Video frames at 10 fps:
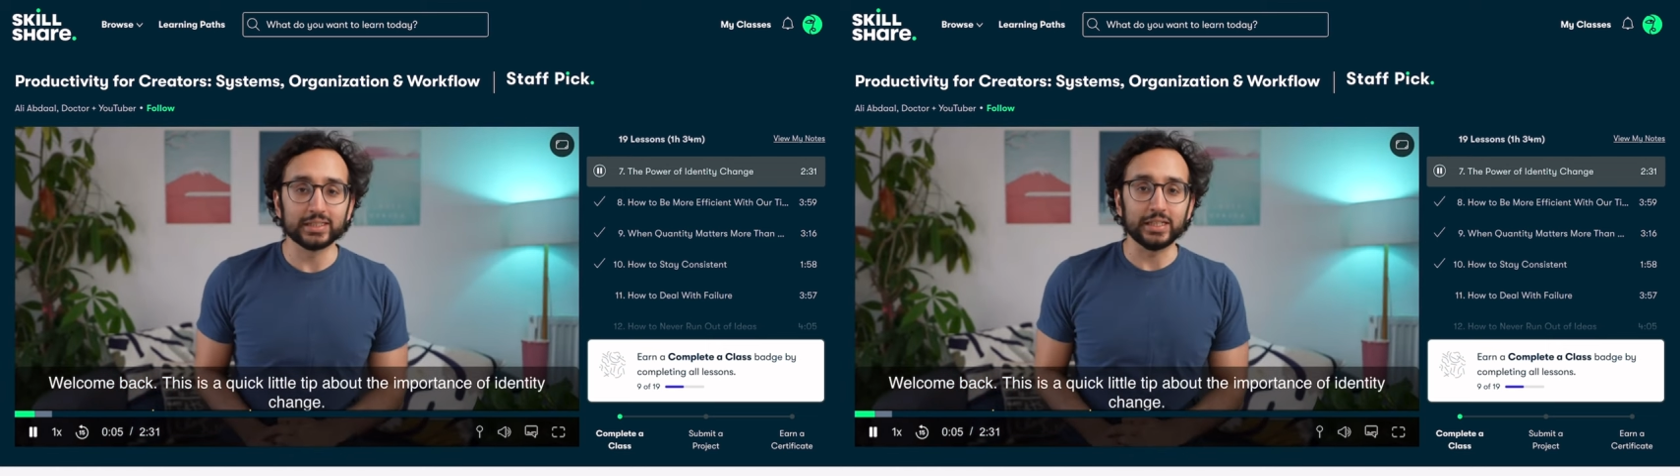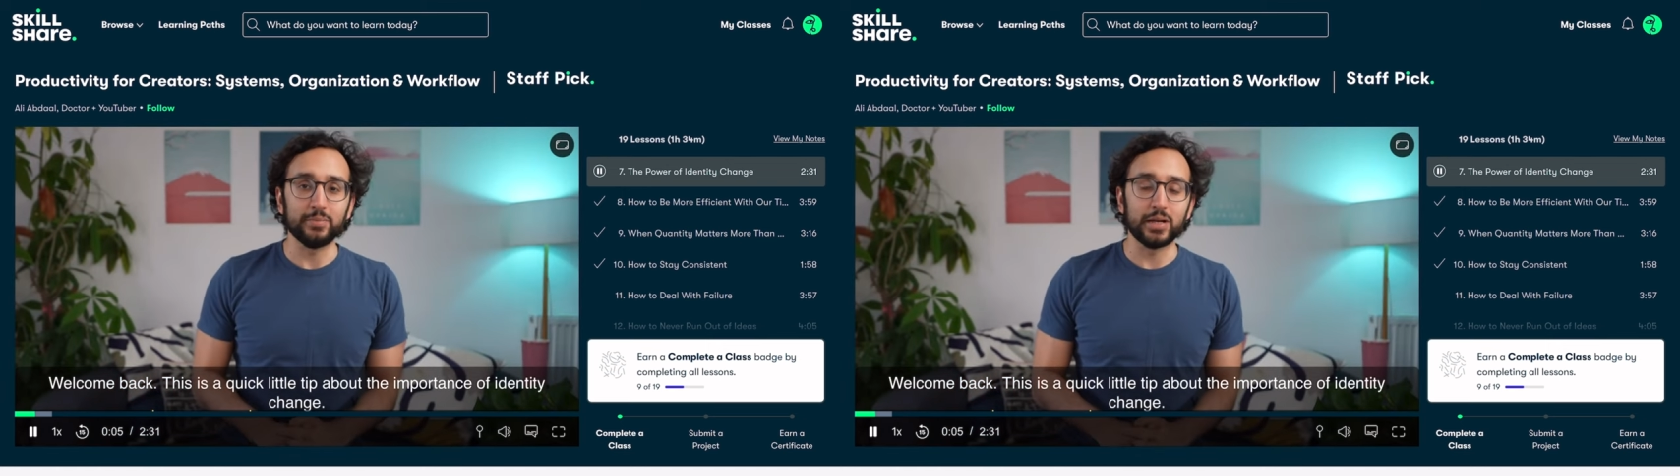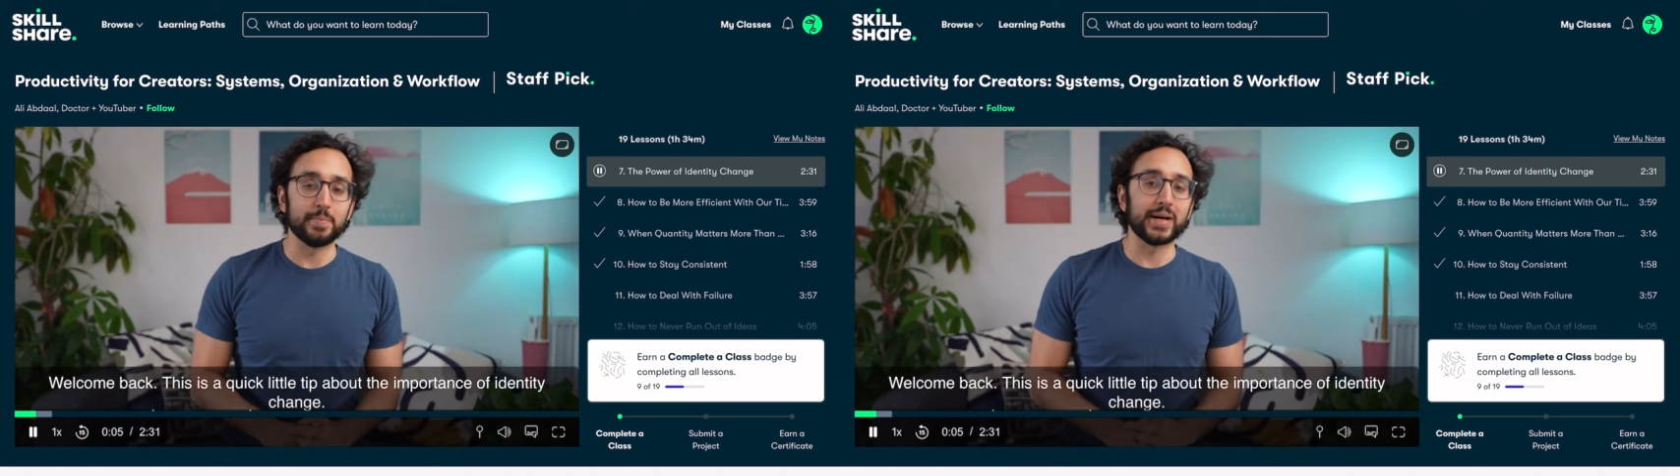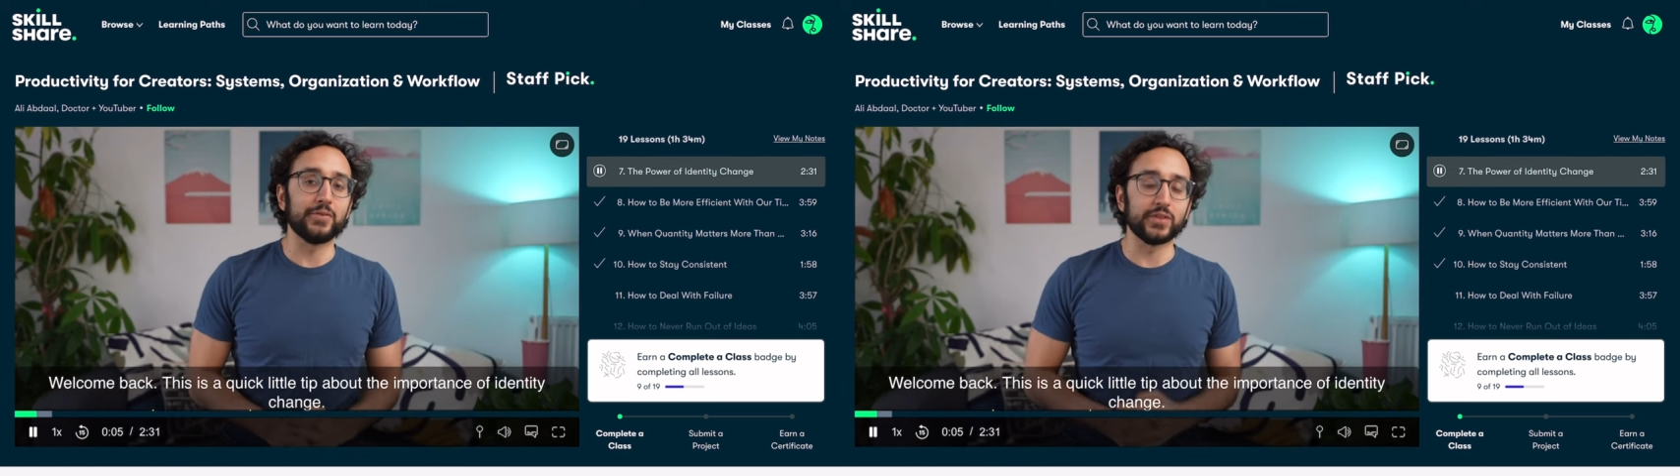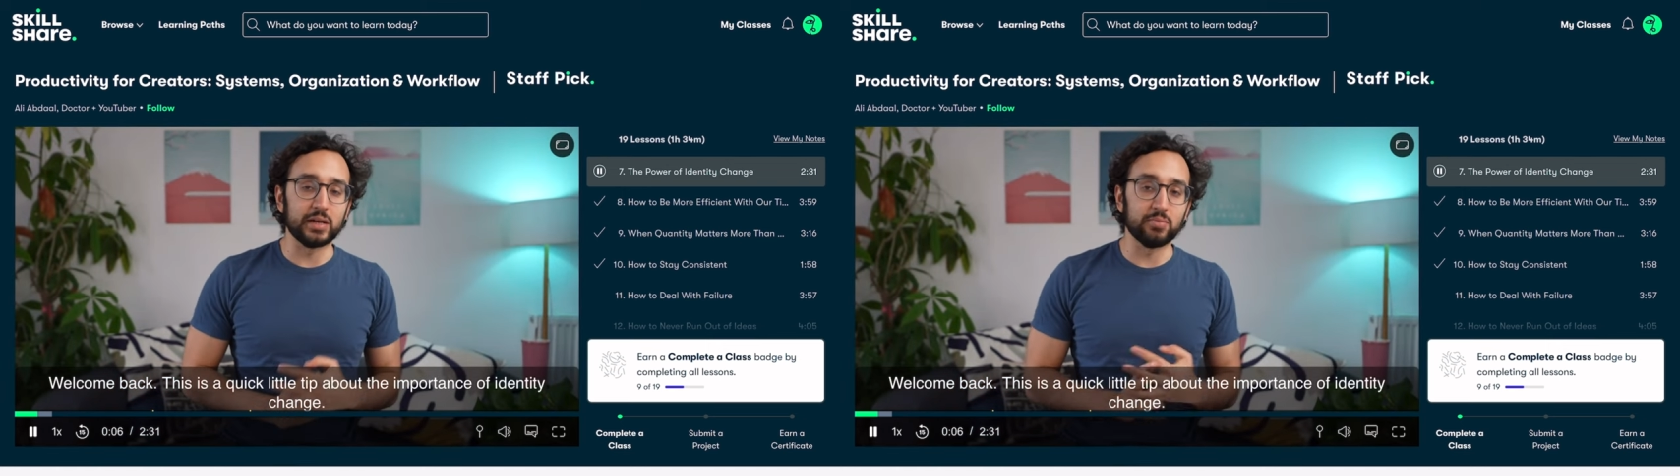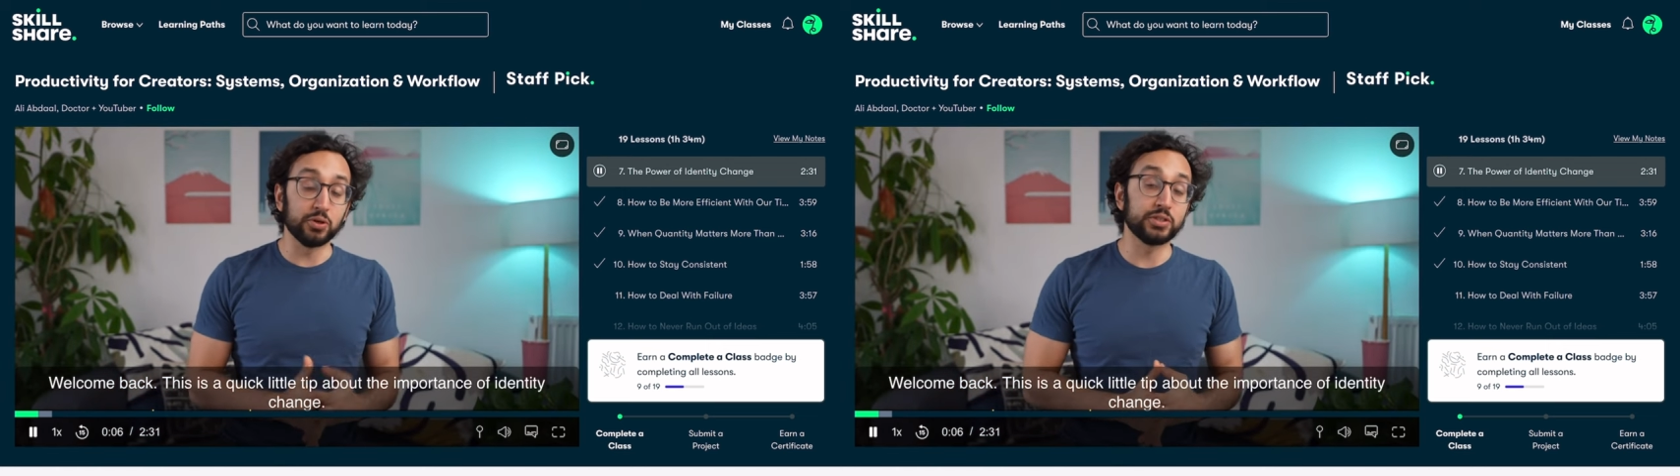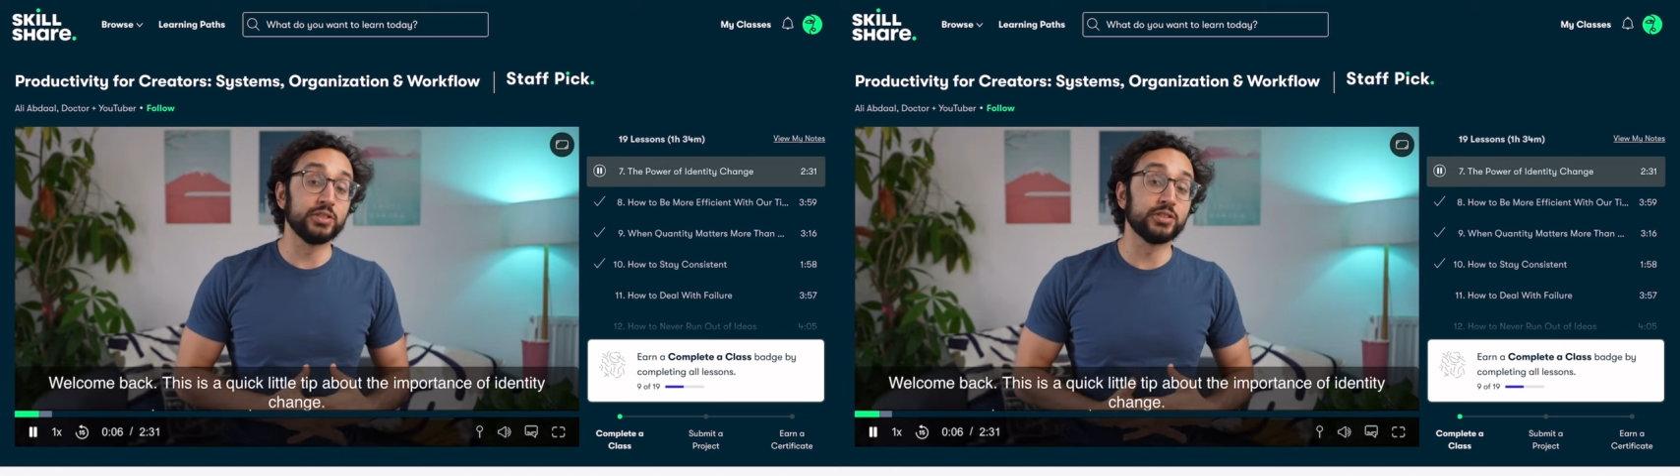and find a workflow